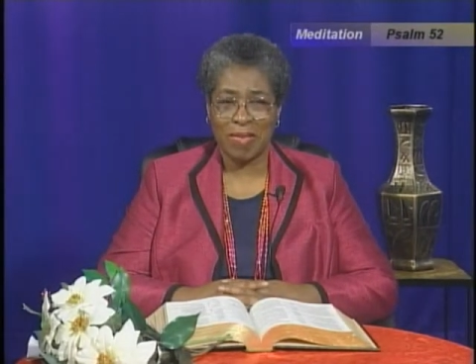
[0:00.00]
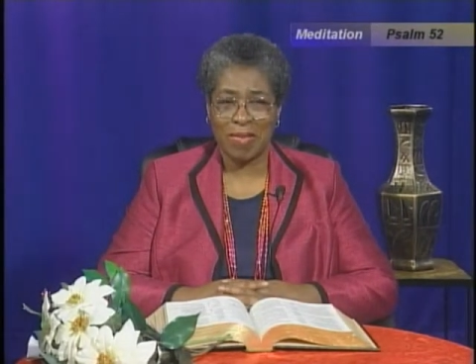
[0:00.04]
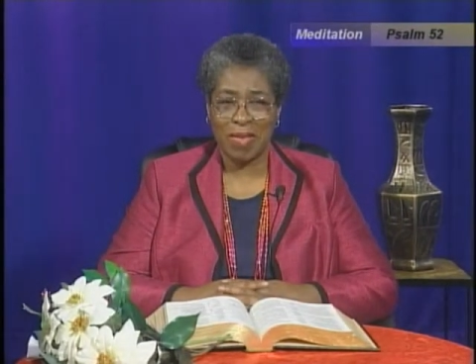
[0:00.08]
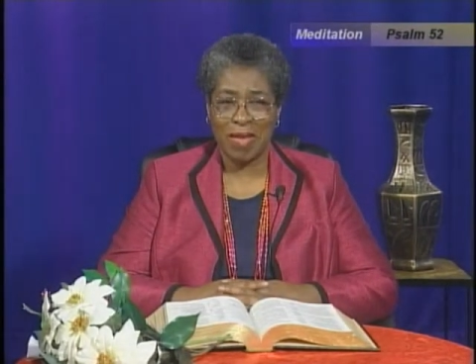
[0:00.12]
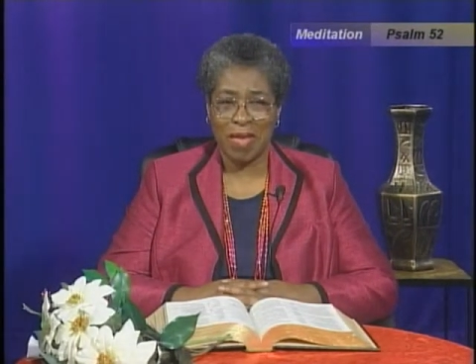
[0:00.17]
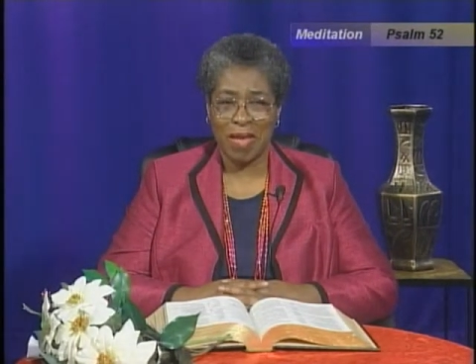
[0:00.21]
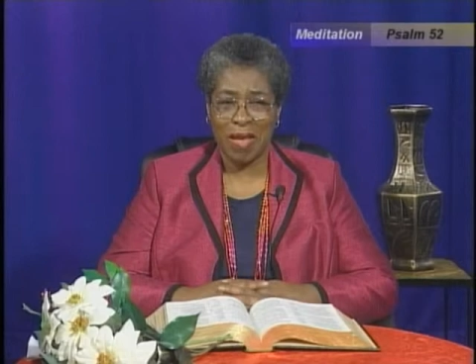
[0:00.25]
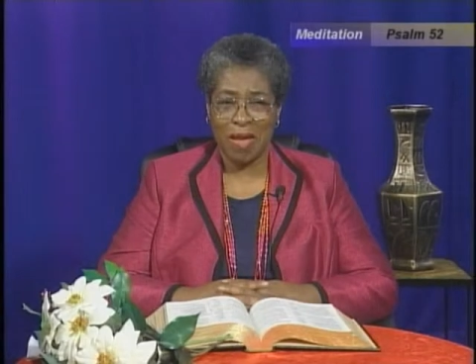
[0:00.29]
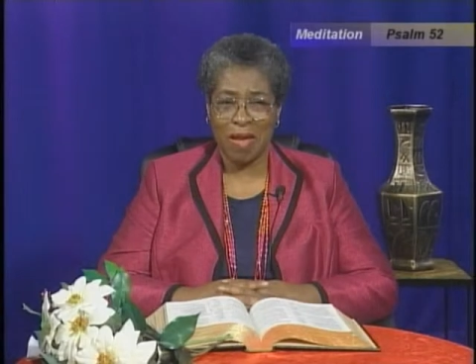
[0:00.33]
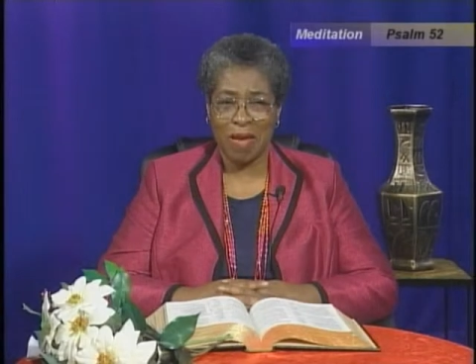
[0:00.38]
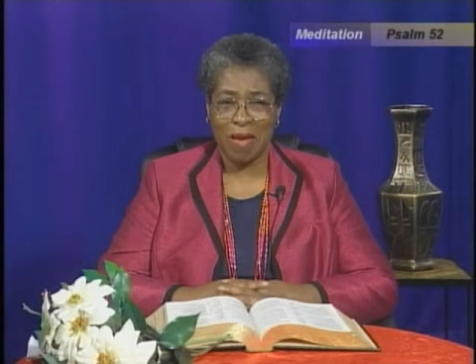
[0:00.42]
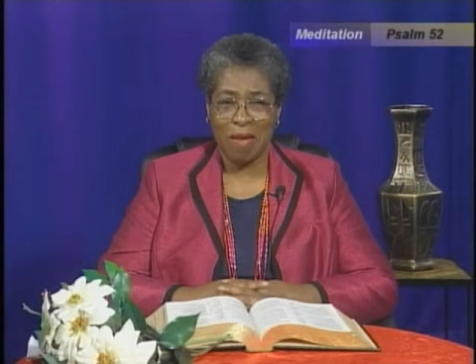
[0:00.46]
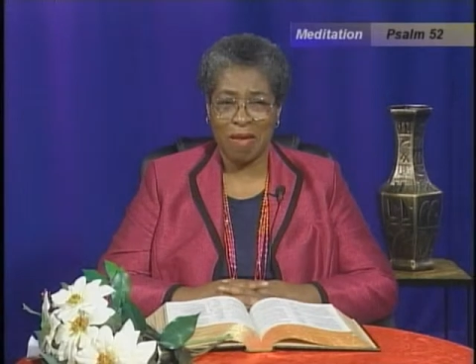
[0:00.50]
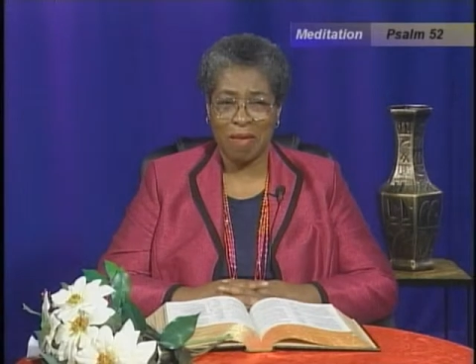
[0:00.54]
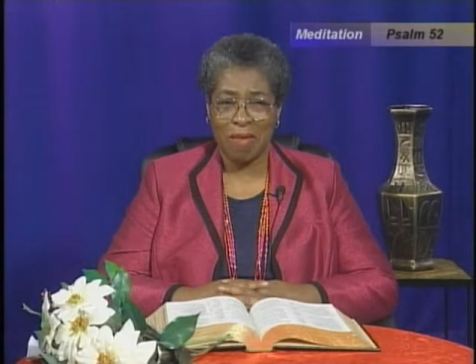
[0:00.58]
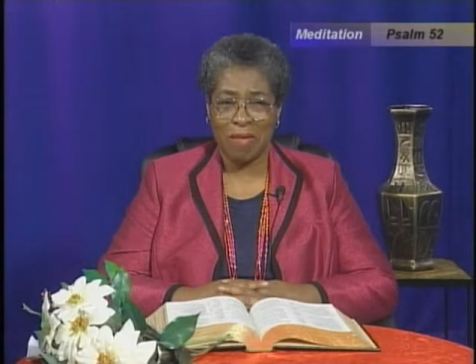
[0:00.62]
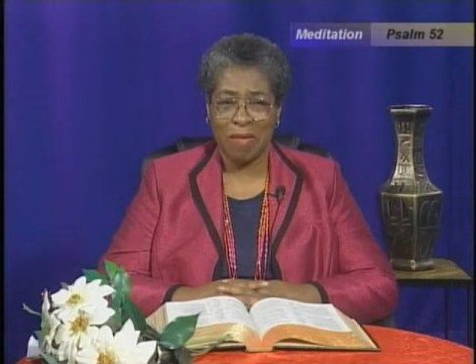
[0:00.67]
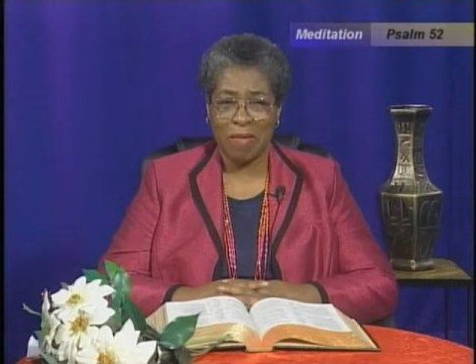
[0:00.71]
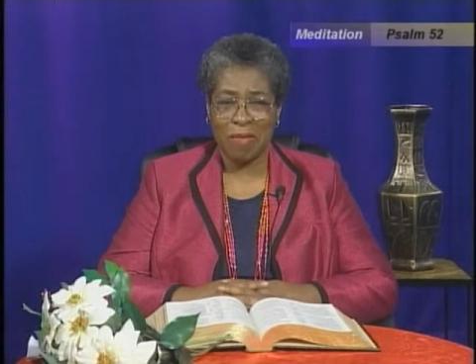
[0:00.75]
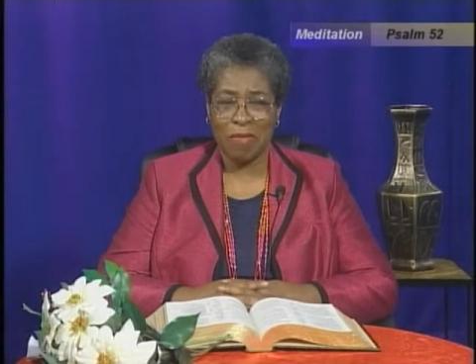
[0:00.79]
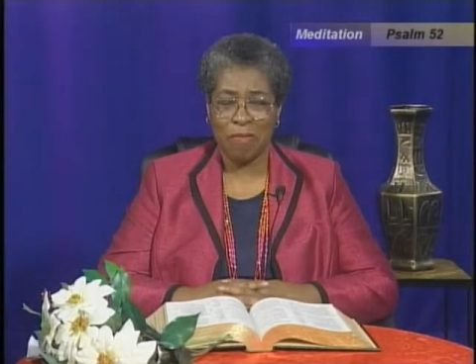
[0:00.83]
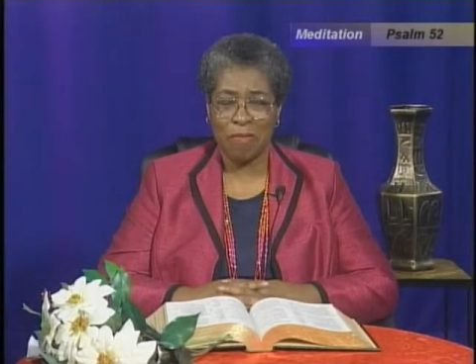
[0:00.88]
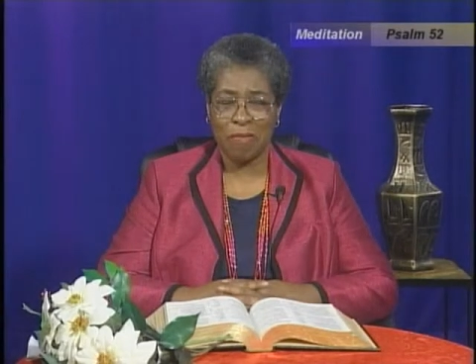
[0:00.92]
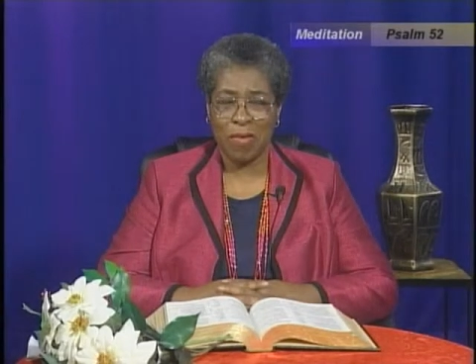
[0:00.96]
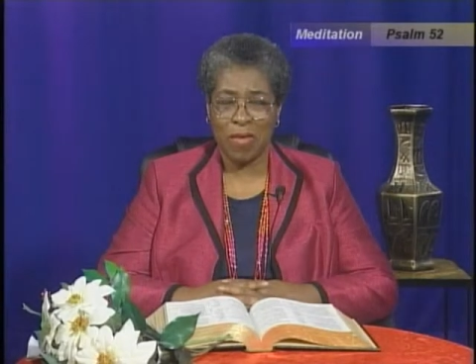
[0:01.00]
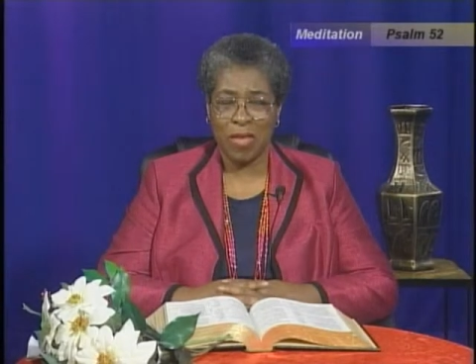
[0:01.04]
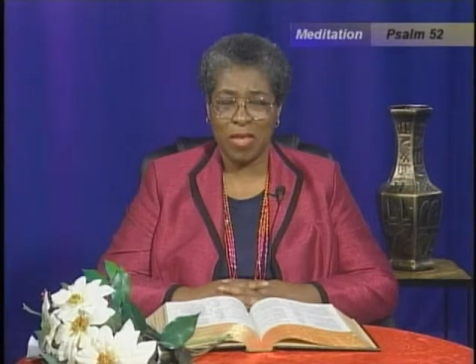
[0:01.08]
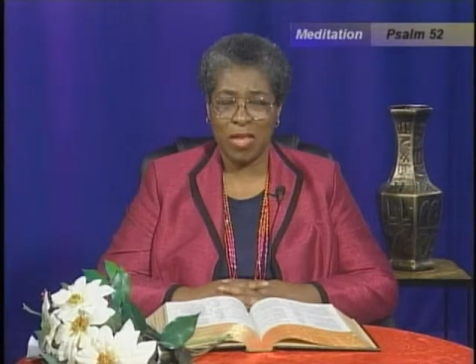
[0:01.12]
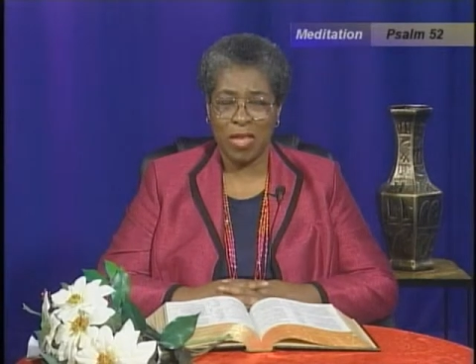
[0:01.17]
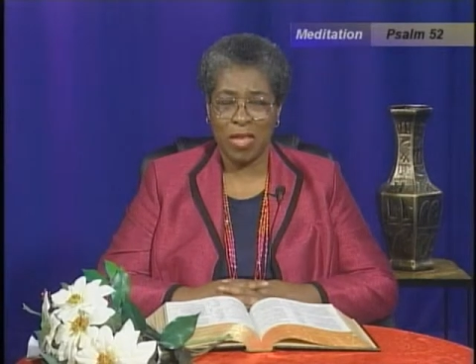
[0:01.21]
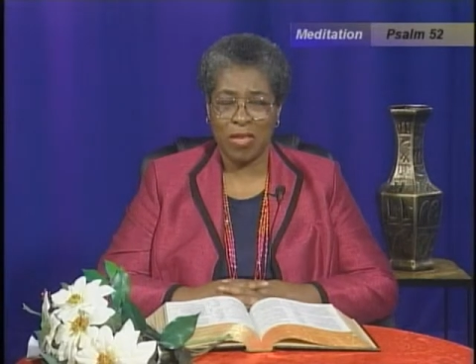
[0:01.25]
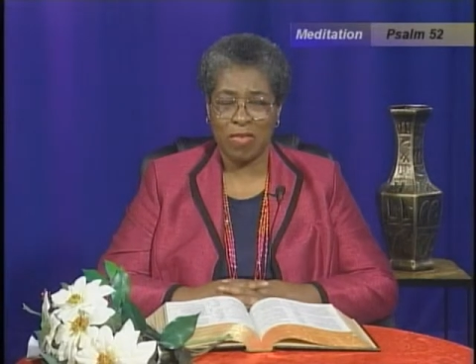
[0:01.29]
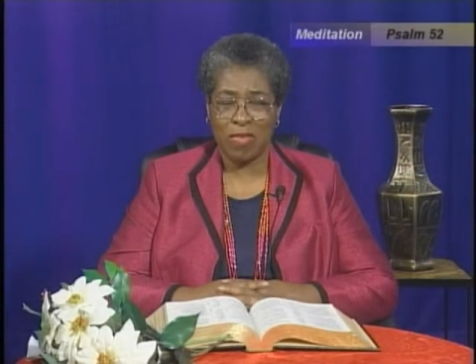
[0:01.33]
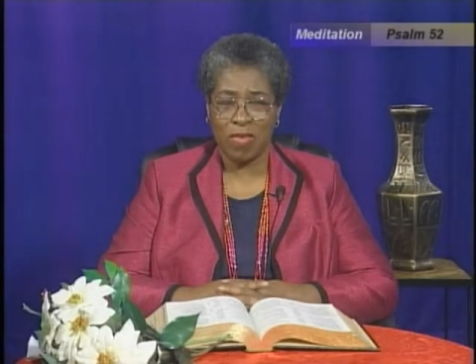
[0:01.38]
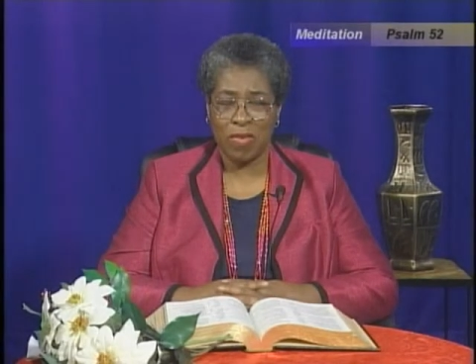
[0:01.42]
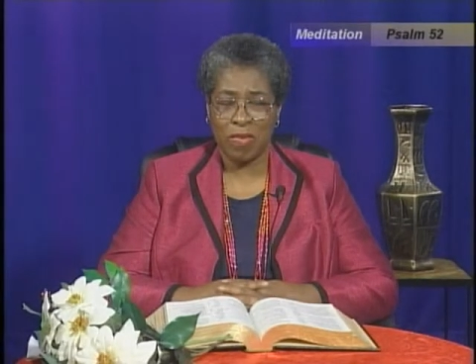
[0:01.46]
care for
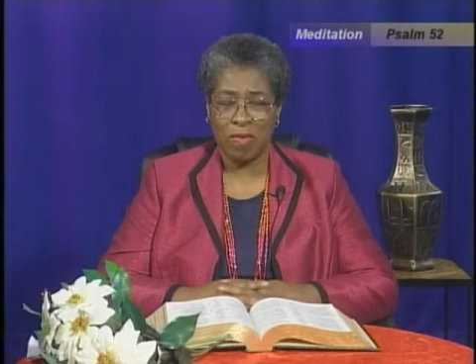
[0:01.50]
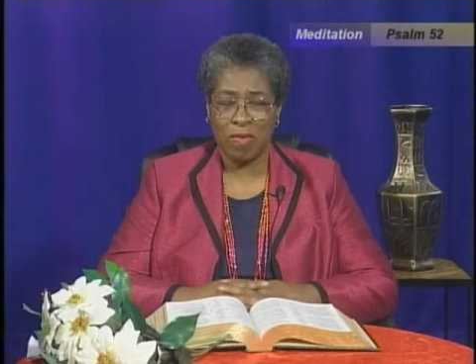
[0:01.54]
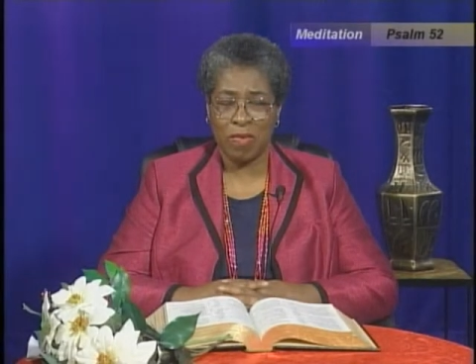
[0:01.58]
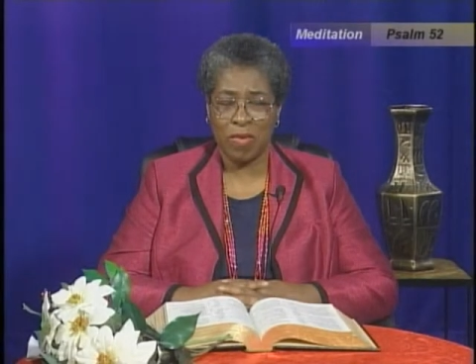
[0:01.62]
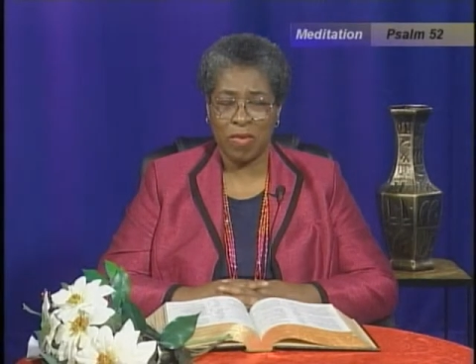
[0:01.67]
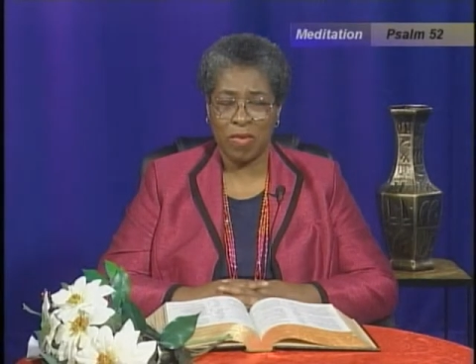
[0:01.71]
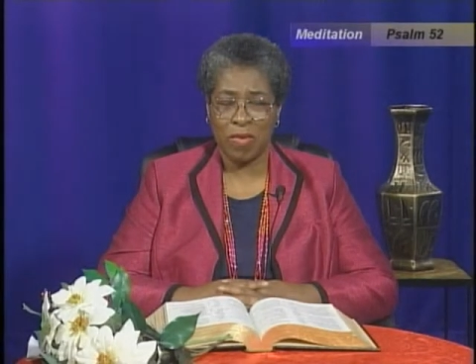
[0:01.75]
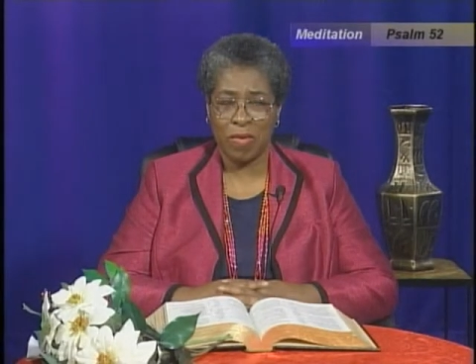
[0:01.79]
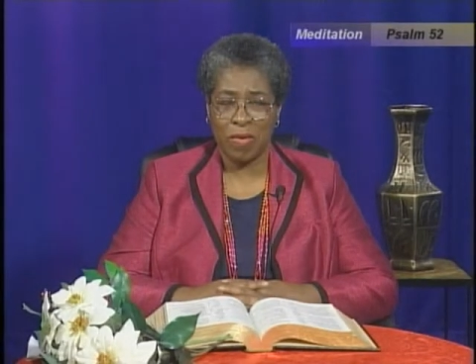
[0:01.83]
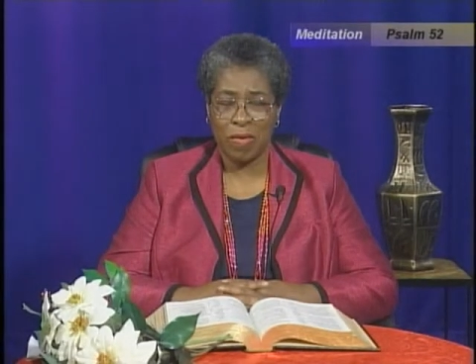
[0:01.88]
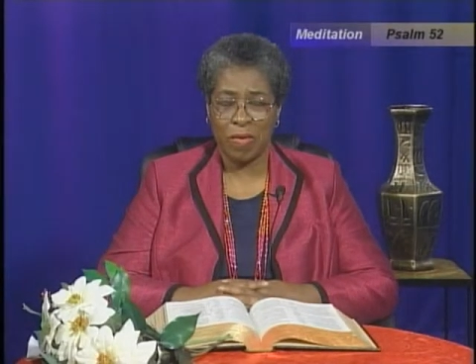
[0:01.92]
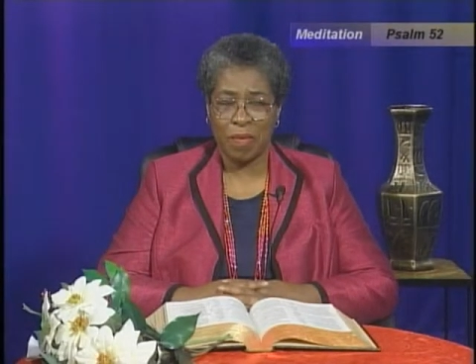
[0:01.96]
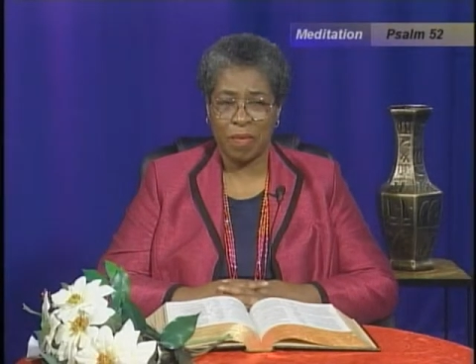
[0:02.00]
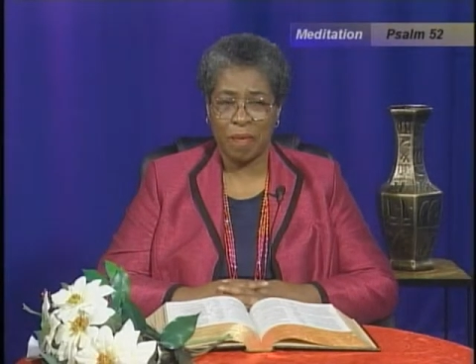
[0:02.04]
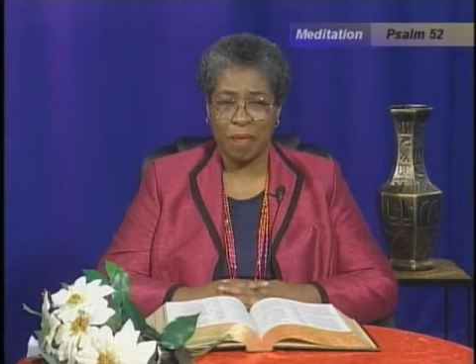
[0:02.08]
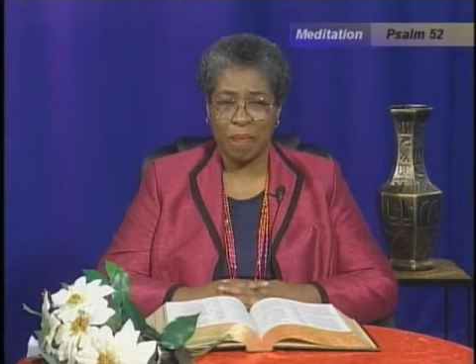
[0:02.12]
each of you